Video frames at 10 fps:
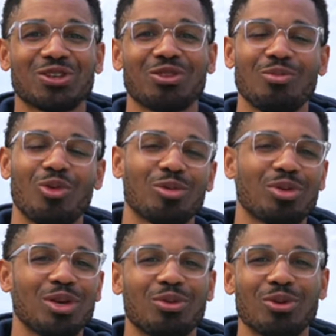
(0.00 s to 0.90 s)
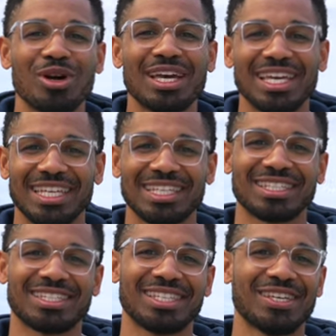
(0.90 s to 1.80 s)
sure that more people get
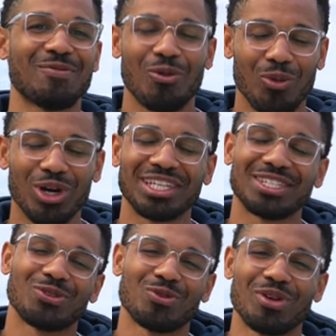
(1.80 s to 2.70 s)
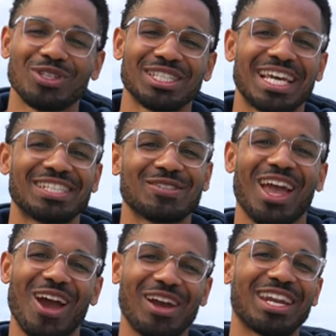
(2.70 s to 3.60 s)
to see what is the River's Edge.
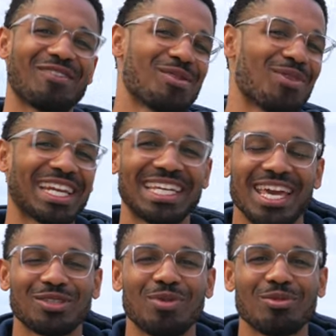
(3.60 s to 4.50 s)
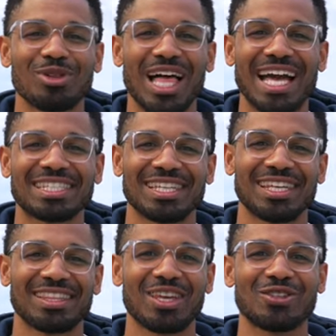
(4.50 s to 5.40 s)
All right, everybody, it's been a blast.
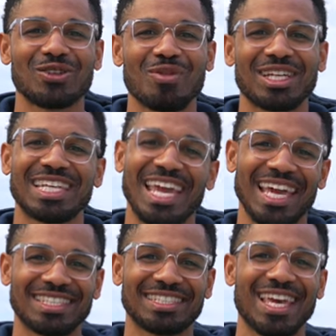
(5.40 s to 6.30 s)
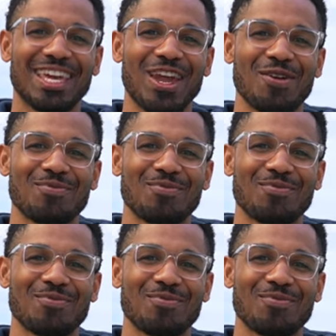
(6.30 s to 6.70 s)
Thank you so much and take care.